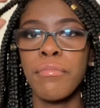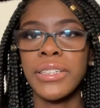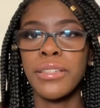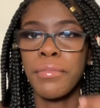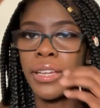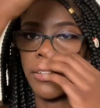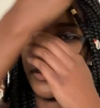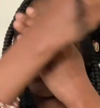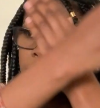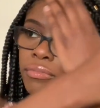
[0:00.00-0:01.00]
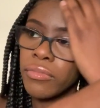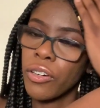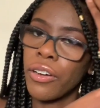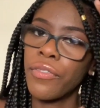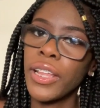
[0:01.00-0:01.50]
a misdemeanor
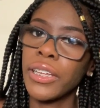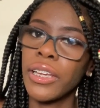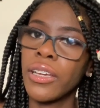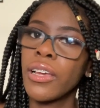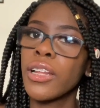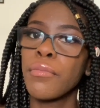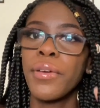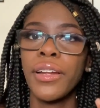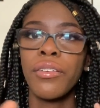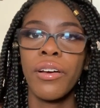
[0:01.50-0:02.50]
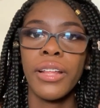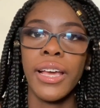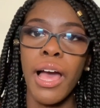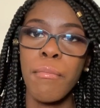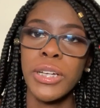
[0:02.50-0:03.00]
or a felony. Depending on,
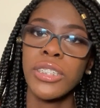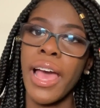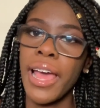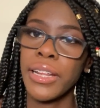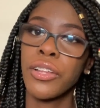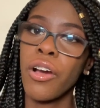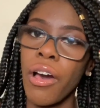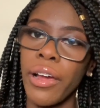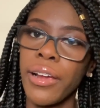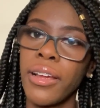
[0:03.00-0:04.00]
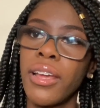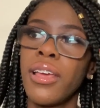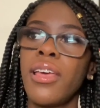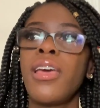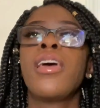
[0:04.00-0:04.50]
like, how much I had in the car.
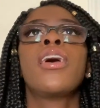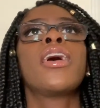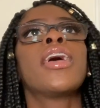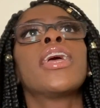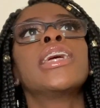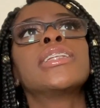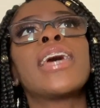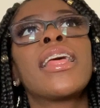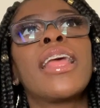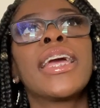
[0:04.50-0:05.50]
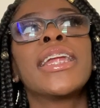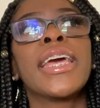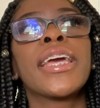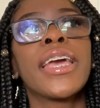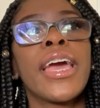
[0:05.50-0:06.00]
He just acted like he
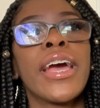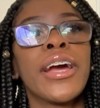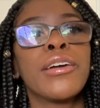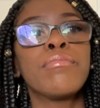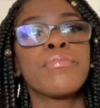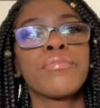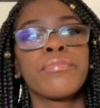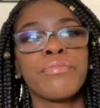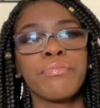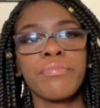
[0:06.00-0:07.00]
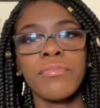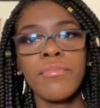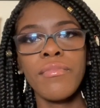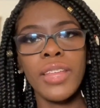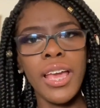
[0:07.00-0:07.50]
didn't care.
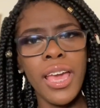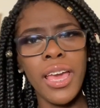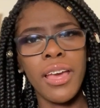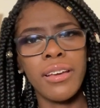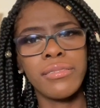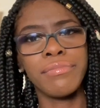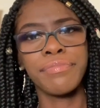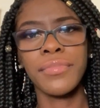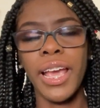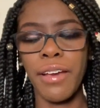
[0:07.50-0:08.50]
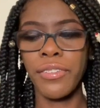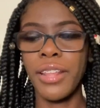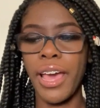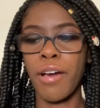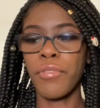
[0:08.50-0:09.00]
And after
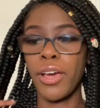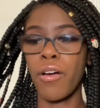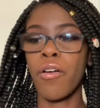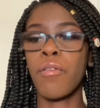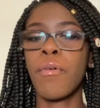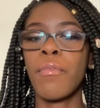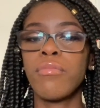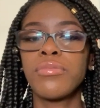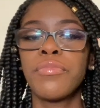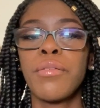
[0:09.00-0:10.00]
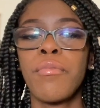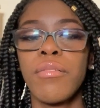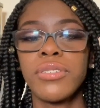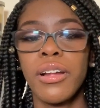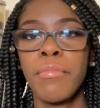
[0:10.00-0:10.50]
that, I went home. Me and my
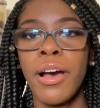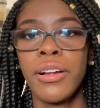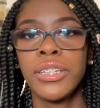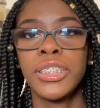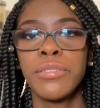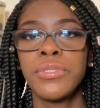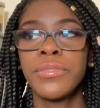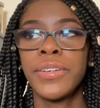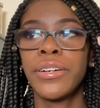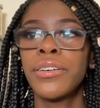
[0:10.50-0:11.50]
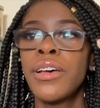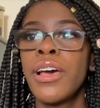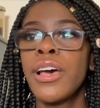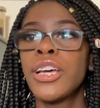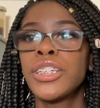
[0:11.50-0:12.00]
mom talked about it. She was
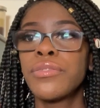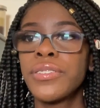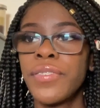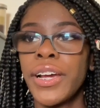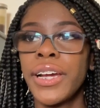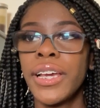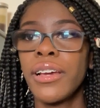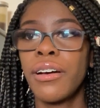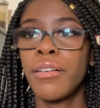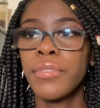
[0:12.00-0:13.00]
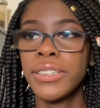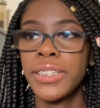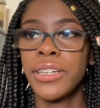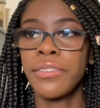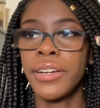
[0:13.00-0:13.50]
very
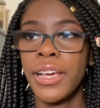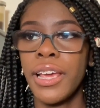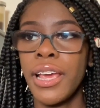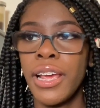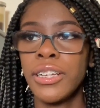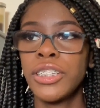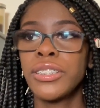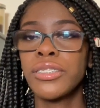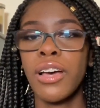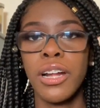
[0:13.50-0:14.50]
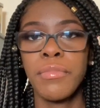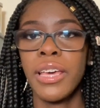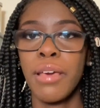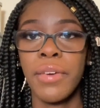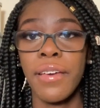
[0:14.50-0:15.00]
considerate, and she just talked to me,
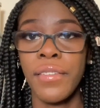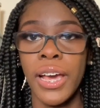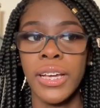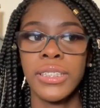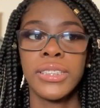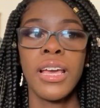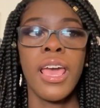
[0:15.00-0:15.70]
gave me advice.